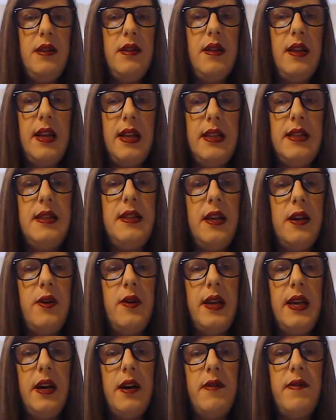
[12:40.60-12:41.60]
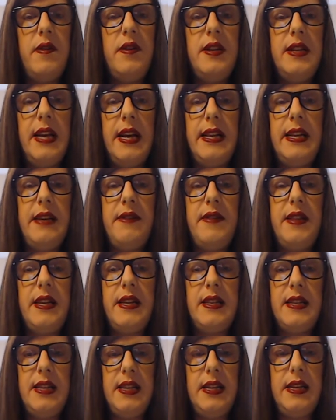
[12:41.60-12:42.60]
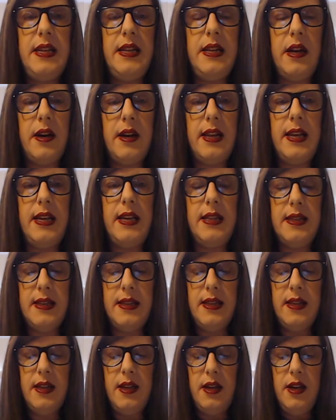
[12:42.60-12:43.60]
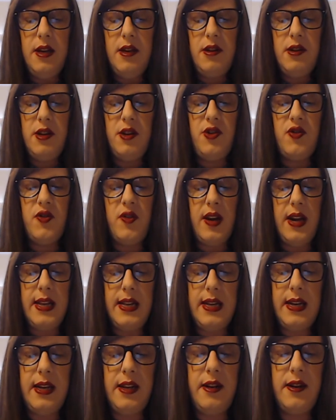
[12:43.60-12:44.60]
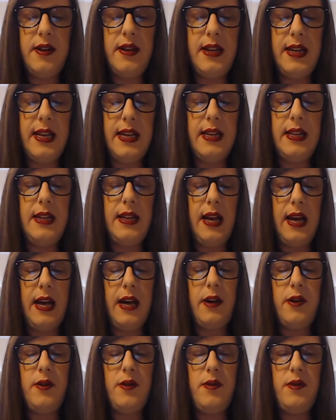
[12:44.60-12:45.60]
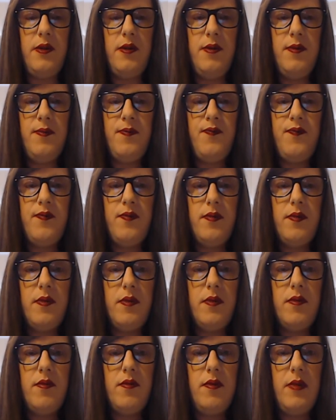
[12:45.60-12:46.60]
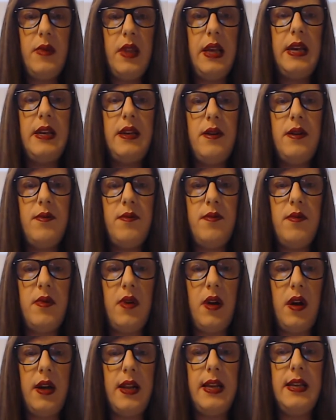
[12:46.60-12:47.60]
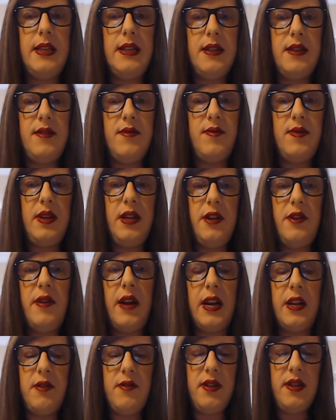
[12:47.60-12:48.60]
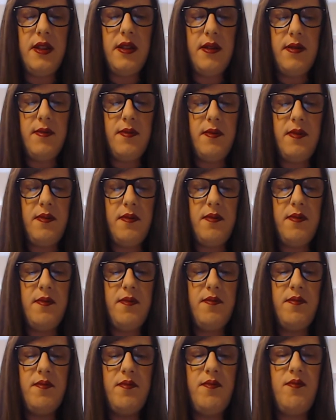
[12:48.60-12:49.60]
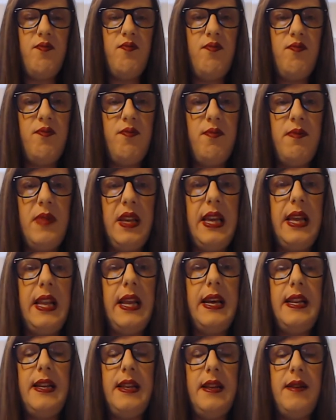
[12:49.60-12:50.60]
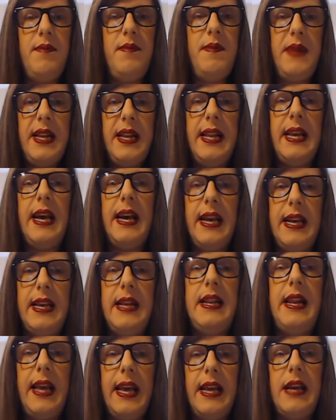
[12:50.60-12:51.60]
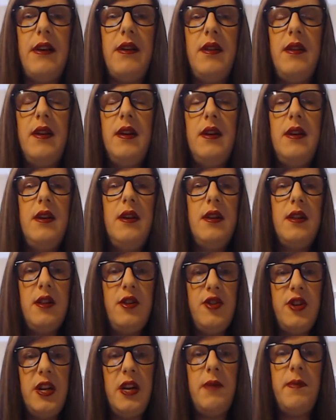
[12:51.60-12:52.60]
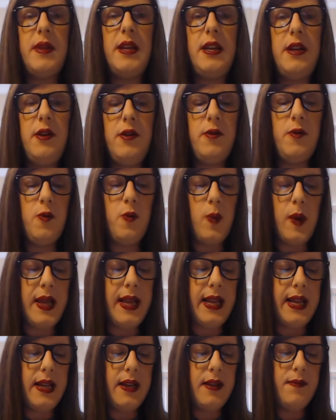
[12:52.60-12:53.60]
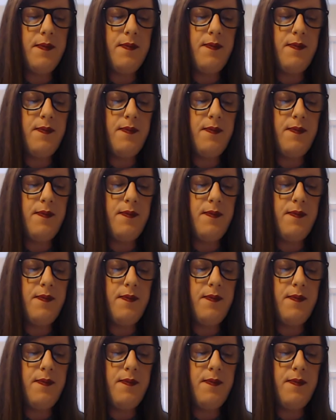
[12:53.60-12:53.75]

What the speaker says: And so he offers the idea of the extended audience to try to understand how the audience interacts with media in a legitimately new way.